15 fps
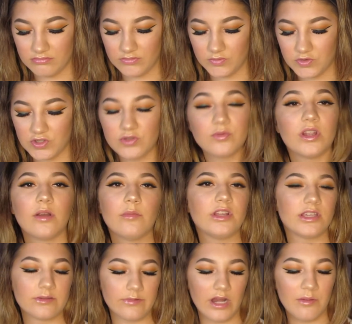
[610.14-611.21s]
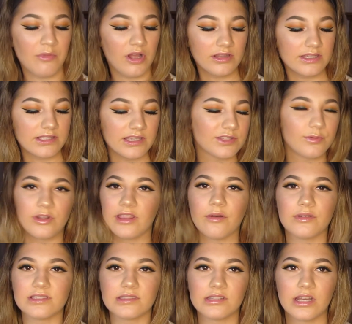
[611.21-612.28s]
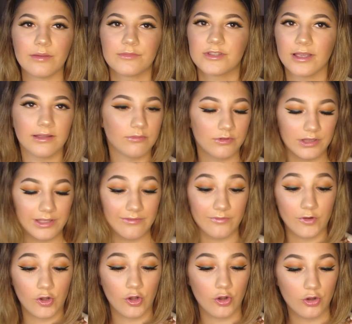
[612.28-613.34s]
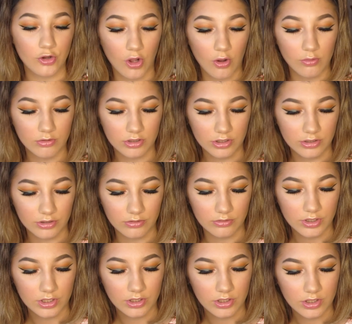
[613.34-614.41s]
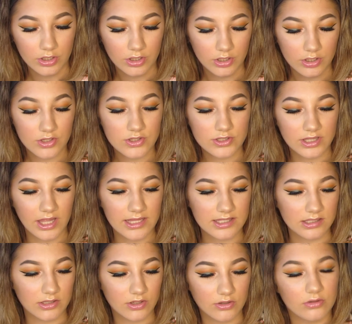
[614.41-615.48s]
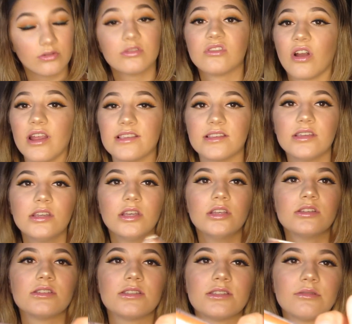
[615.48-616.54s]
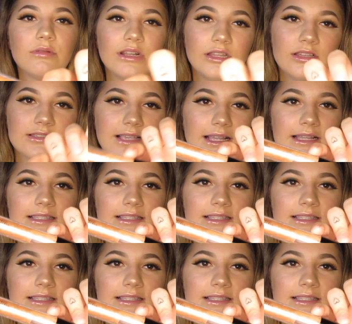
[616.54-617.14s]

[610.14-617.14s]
Which is weird because when I bought this, I swear that wasn't the name, so I really have no clue. So that's a little crazy. This is what it looks like.